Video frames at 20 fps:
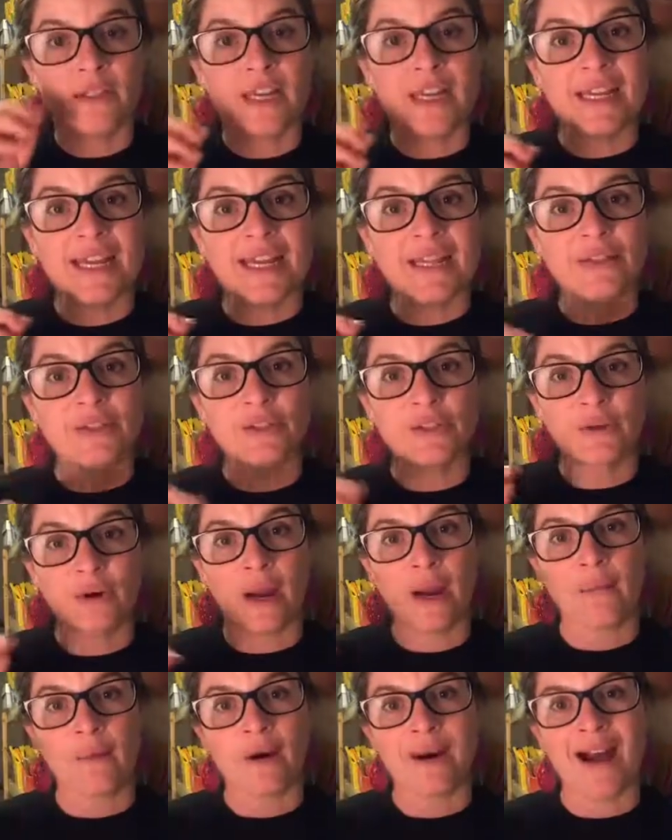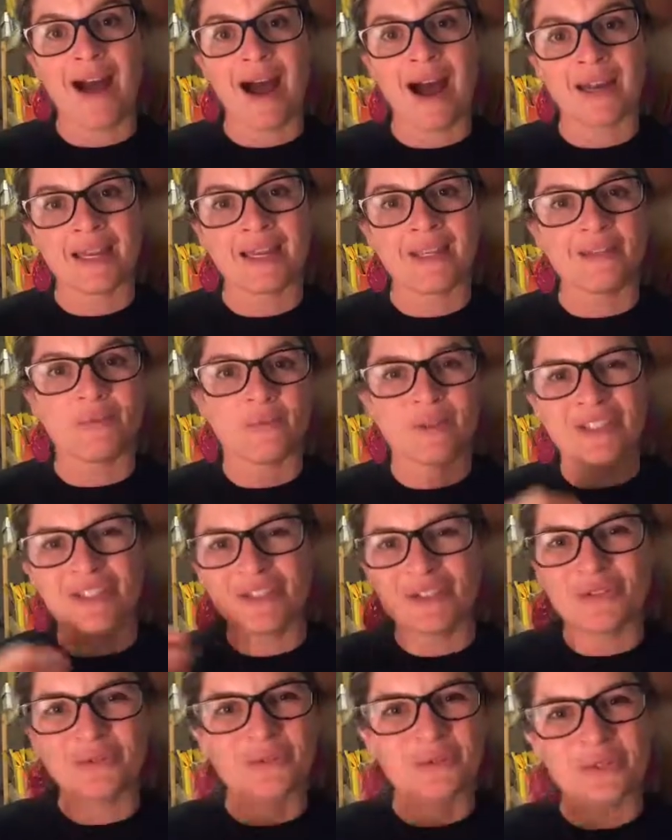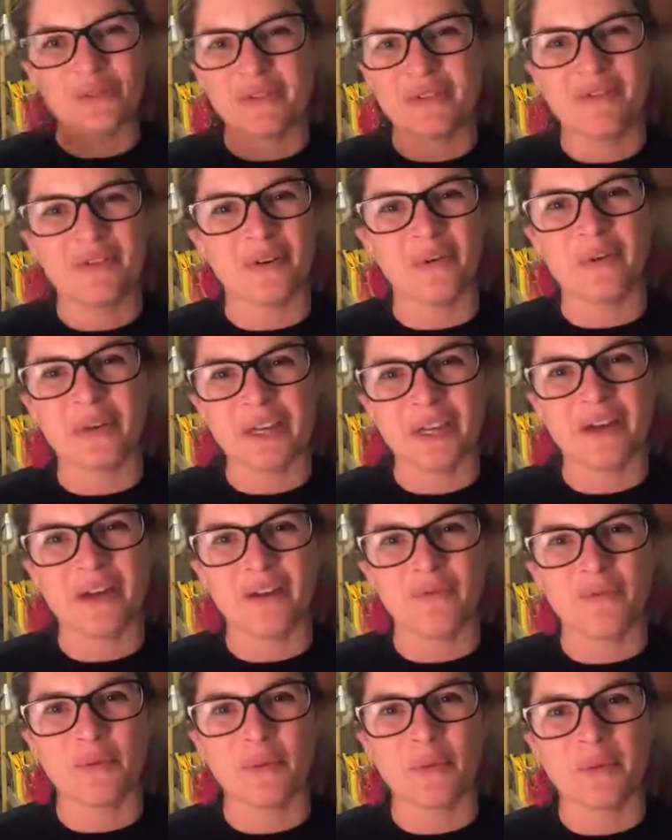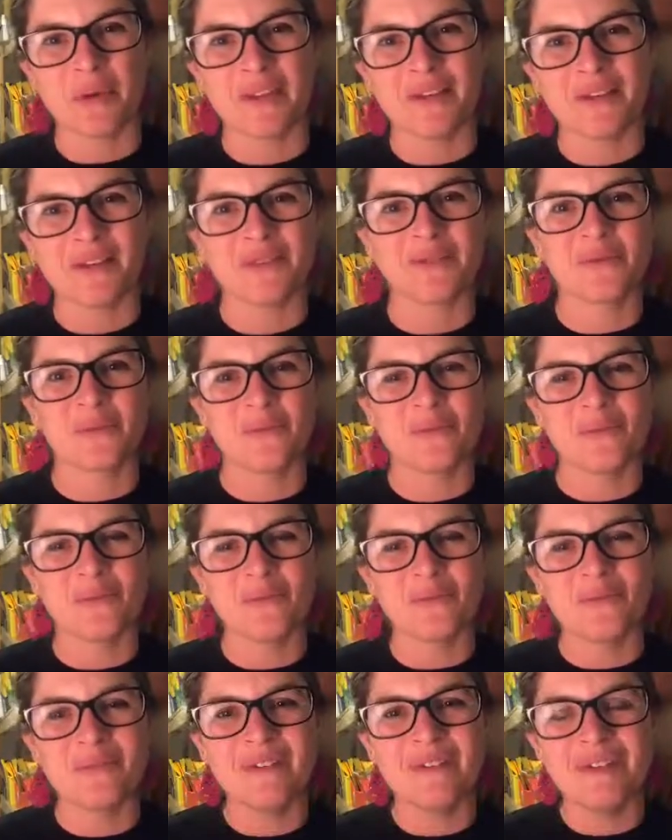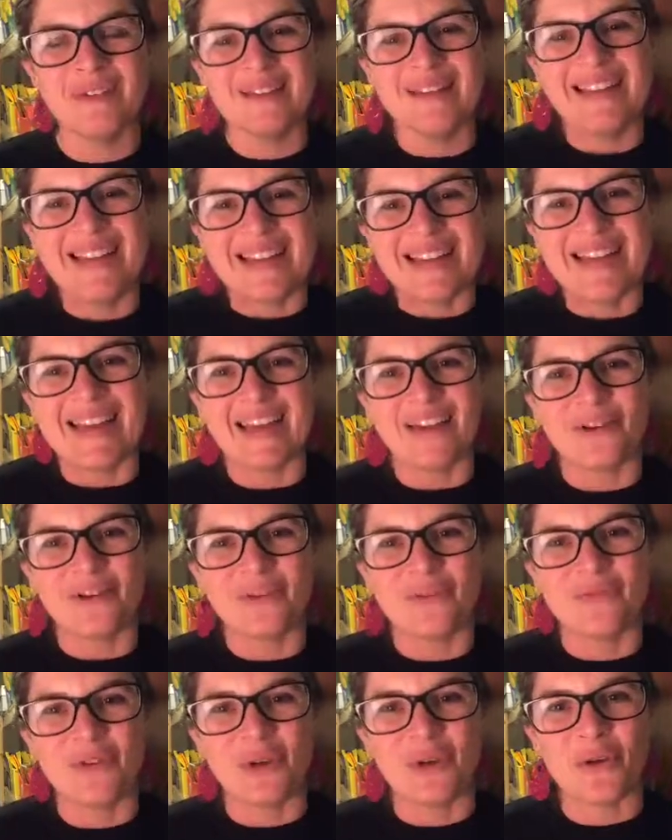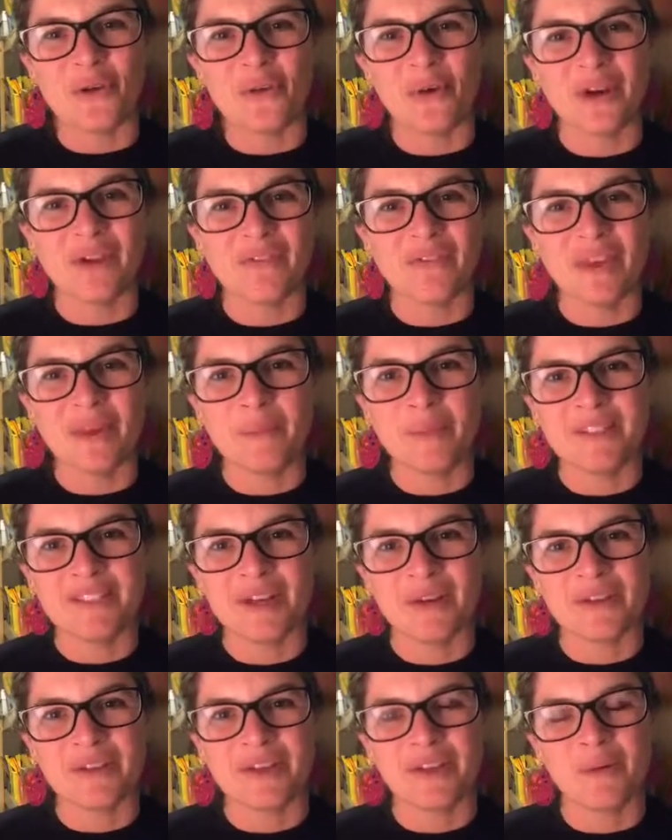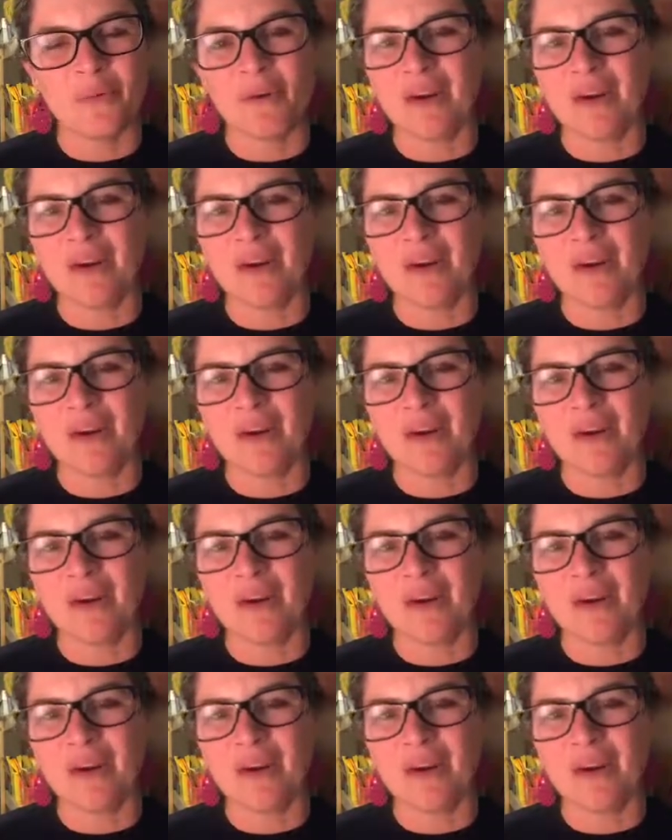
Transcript: English grammar on it, which we feel really uncomfortable with, because I don't know if you know the work of Kim Potowski.